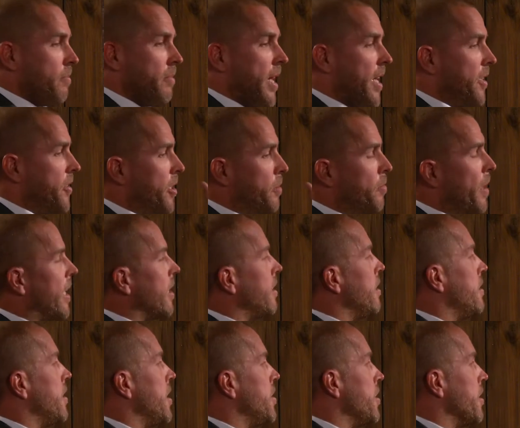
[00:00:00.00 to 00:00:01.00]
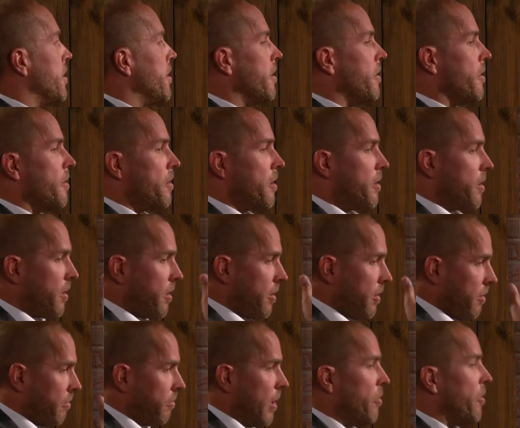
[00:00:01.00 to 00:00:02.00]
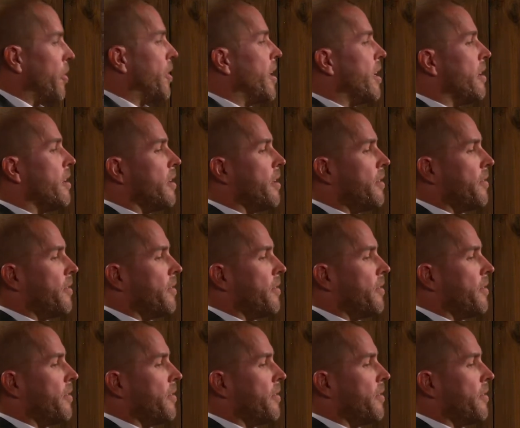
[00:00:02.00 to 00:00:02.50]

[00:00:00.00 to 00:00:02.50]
Man, just make a decision, run with it.